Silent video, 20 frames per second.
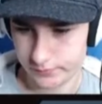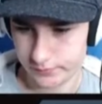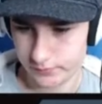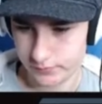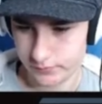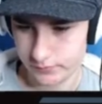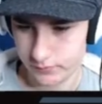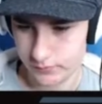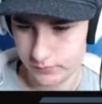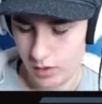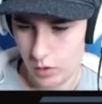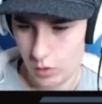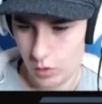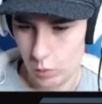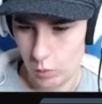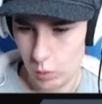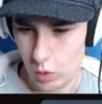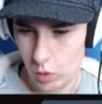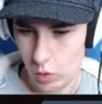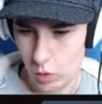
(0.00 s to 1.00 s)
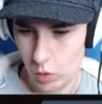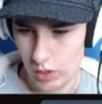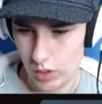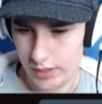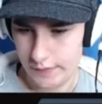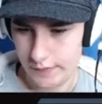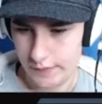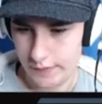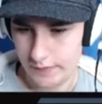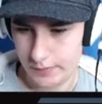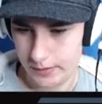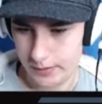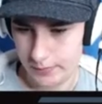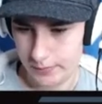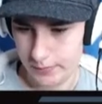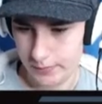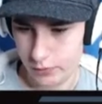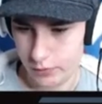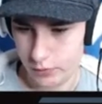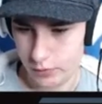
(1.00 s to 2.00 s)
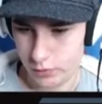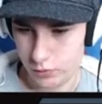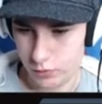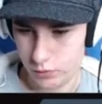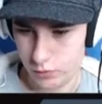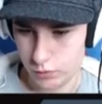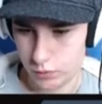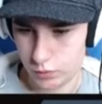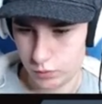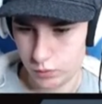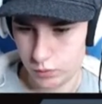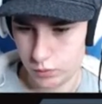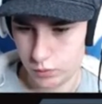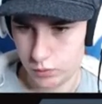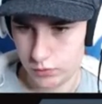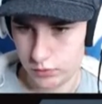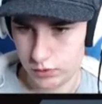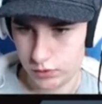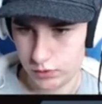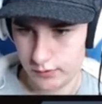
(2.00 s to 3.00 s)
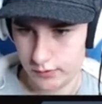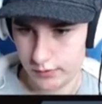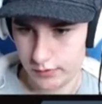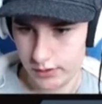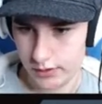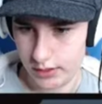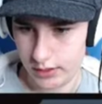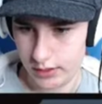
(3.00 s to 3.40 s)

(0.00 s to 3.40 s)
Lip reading: one of the people. Have we had a kid with you?